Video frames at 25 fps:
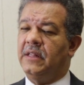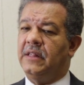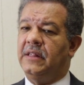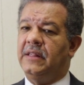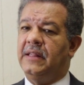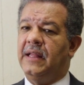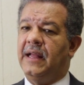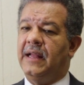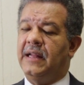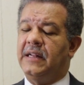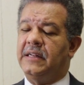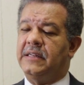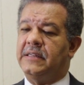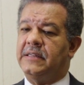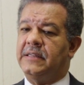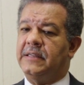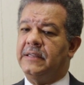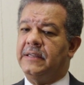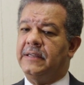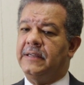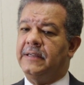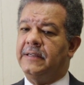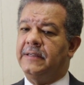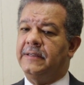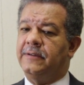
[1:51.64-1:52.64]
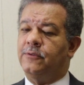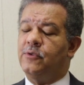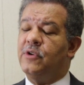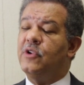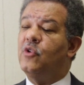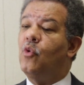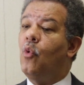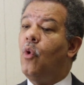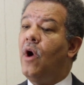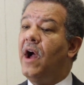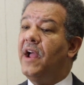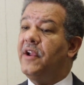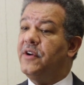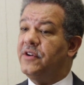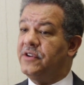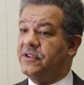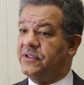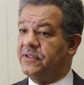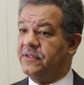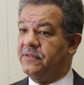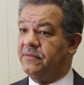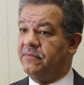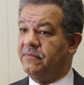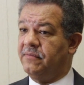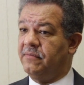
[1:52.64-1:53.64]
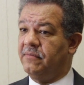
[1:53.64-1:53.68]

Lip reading: That requires